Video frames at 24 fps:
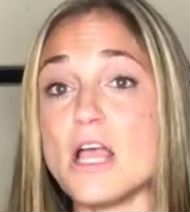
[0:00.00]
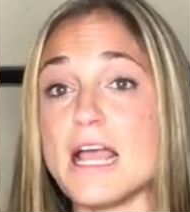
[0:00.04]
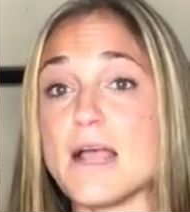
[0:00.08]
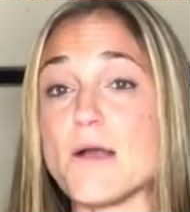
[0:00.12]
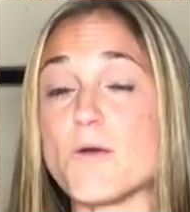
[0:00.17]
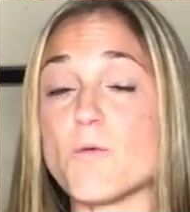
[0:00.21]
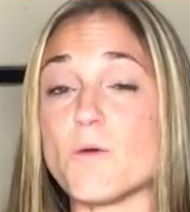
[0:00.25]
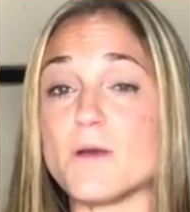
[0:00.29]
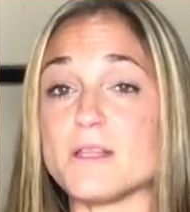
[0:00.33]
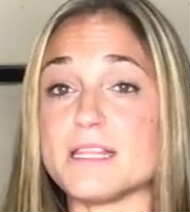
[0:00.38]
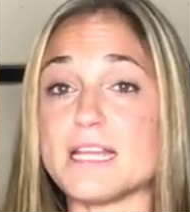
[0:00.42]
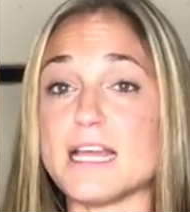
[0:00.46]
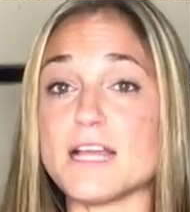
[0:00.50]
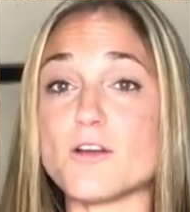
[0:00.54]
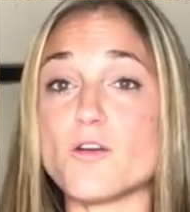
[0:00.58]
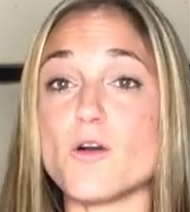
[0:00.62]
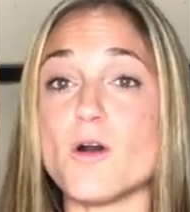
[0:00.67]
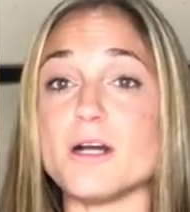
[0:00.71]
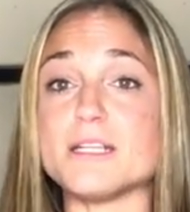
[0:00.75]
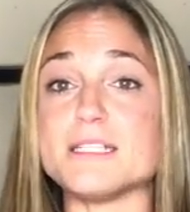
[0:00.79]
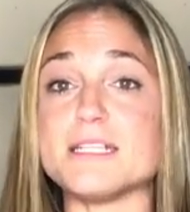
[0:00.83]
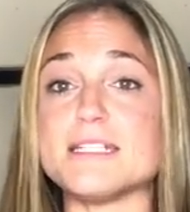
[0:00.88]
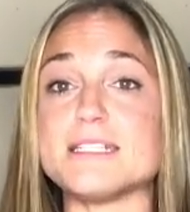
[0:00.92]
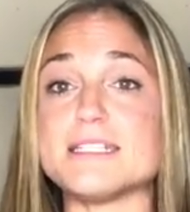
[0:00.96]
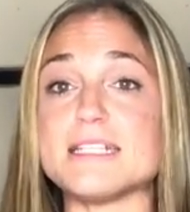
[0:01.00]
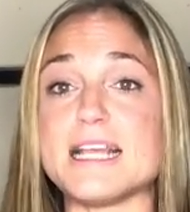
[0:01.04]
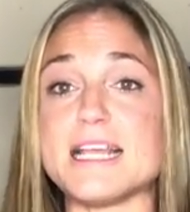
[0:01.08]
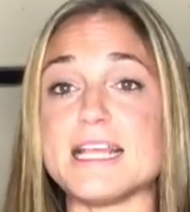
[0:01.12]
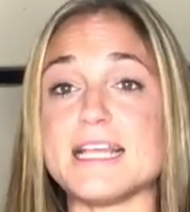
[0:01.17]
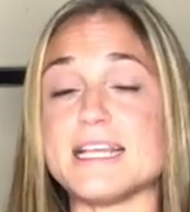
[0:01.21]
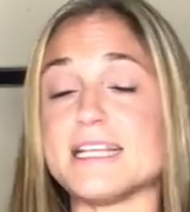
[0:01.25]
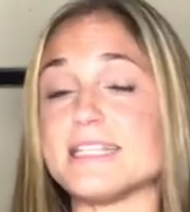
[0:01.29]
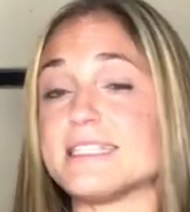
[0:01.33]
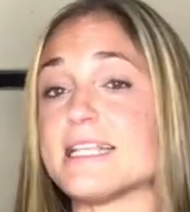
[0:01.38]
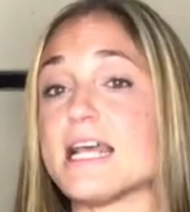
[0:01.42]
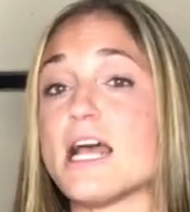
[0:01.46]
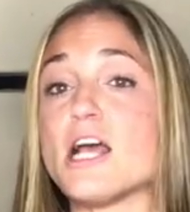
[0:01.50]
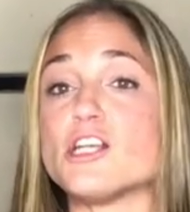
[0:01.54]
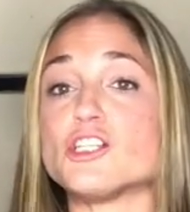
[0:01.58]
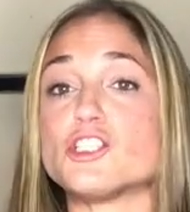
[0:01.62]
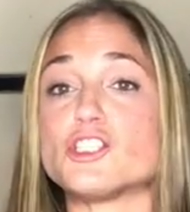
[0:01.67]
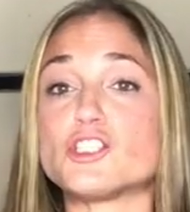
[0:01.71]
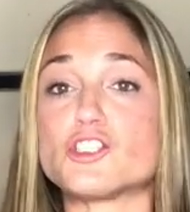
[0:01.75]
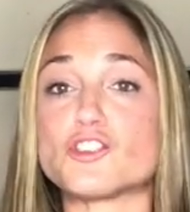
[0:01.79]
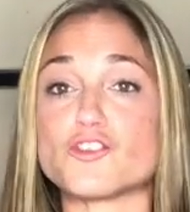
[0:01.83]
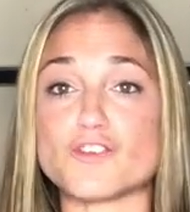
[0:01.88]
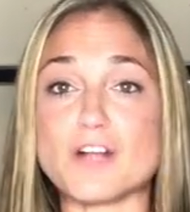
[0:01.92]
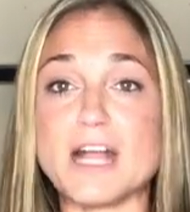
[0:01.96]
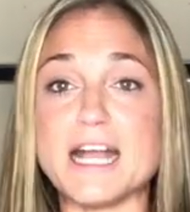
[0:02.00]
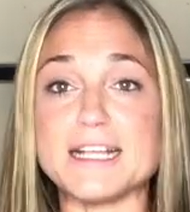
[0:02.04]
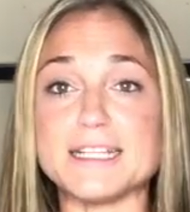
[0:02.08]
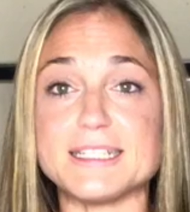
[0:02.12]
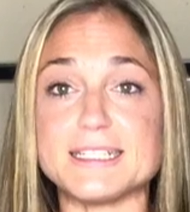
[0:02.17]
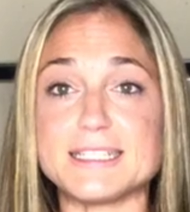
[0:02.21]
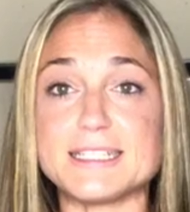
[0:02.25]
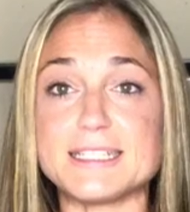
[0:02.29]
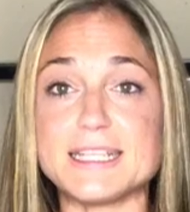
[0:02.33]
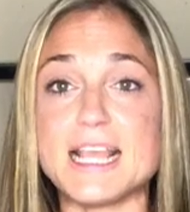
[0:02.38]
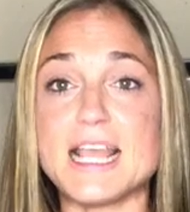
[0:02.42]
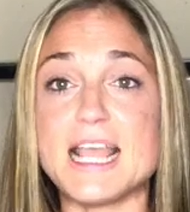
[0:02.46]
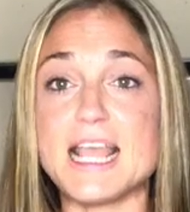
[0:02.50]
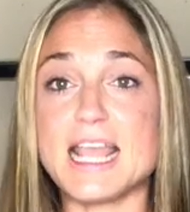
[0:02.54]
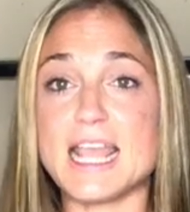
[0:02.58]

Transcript: And what that causes is stress.